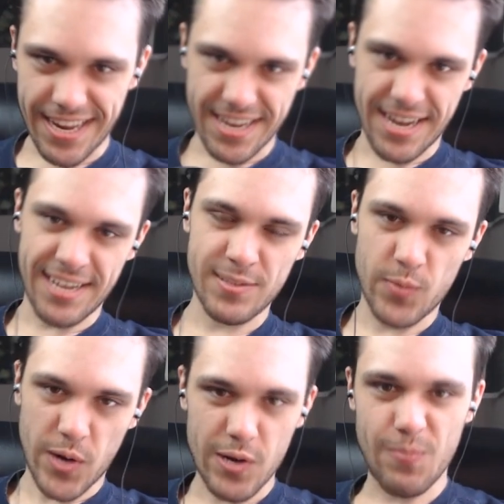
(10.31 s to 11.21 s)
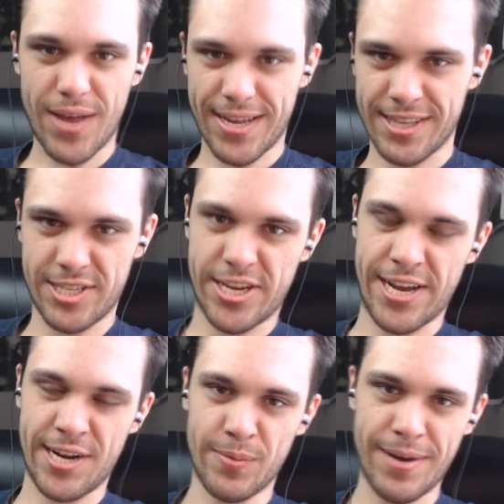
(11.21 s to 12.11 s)
Hey guys, welcome back to the
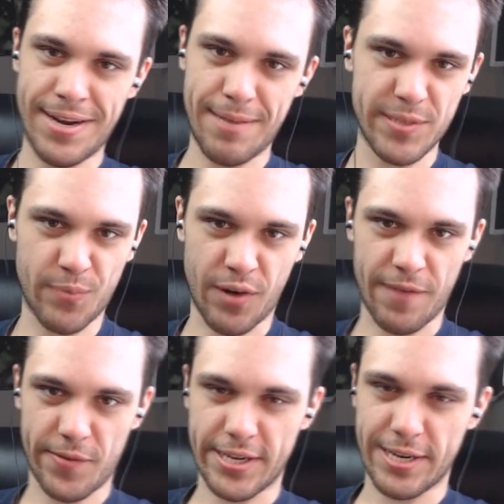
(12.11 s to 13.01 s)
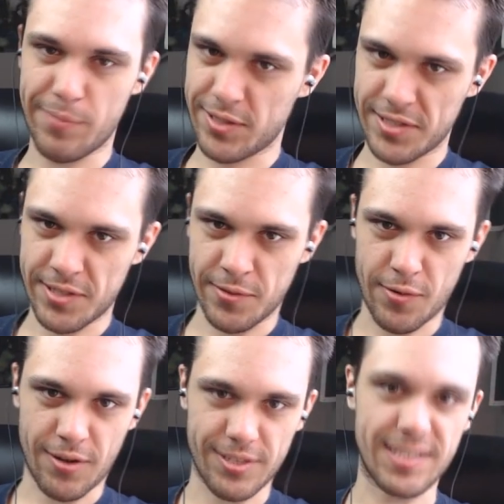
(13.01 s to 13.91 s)
channel. My name is Brian for Kingdom Hearts Union
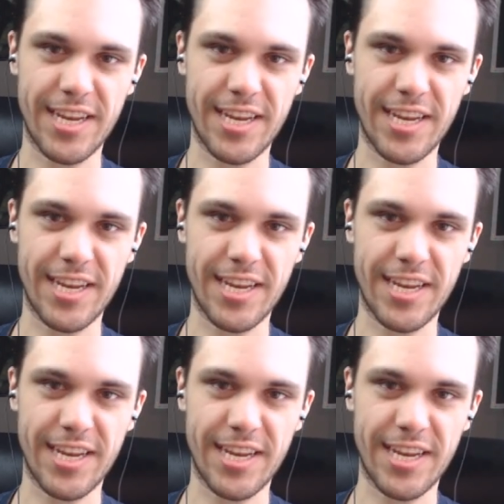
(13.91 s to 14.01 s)
Cross